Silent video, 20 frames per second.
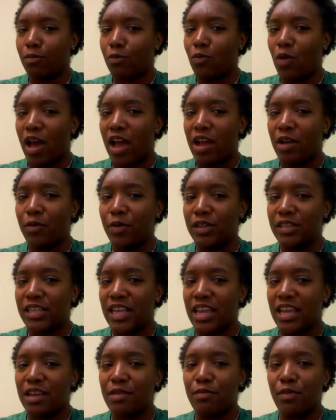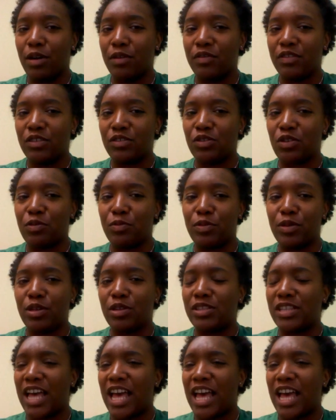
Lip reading: why are we taking birth control pills?